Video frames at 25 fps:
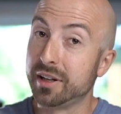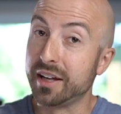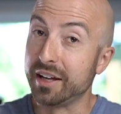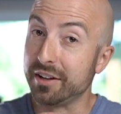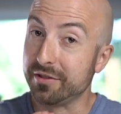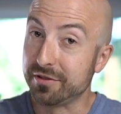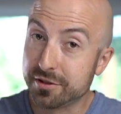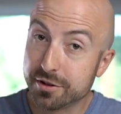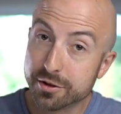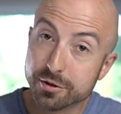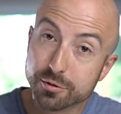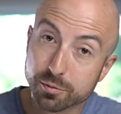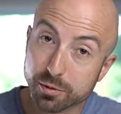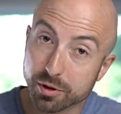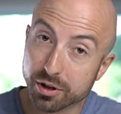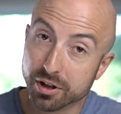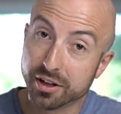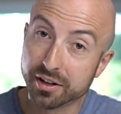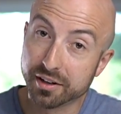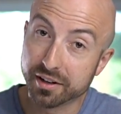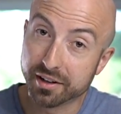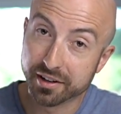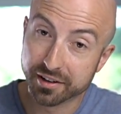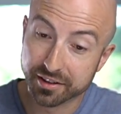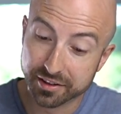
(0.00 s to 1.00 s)
If you
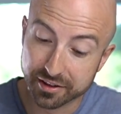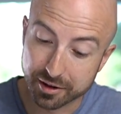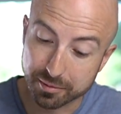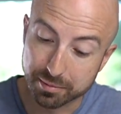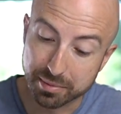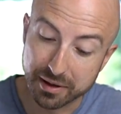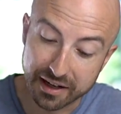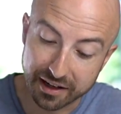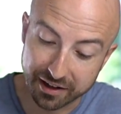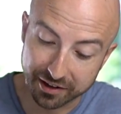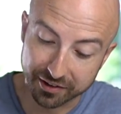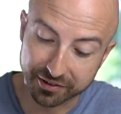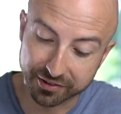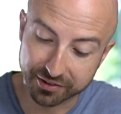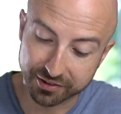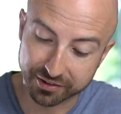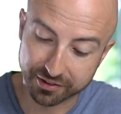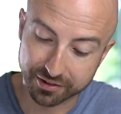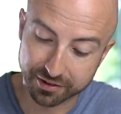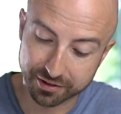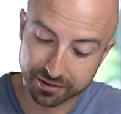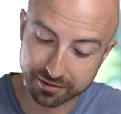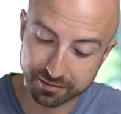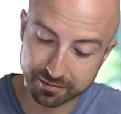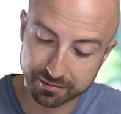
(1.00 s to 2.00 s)
want the
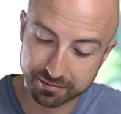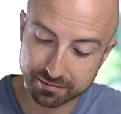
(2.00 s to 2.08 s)
best